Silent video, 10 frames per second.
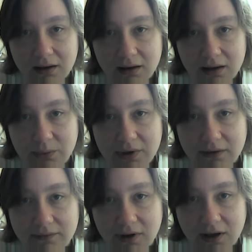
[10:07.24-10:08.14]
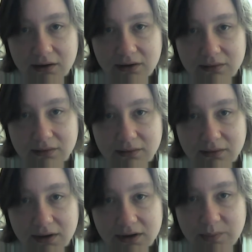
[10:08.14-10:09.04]
that we never get to
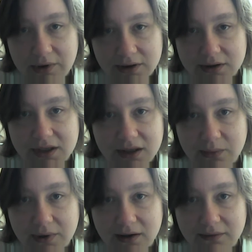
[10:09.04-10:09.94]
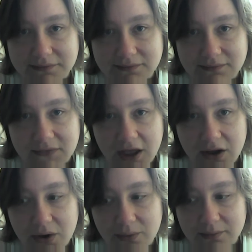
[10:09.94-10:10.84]
experience anyway. Thank you.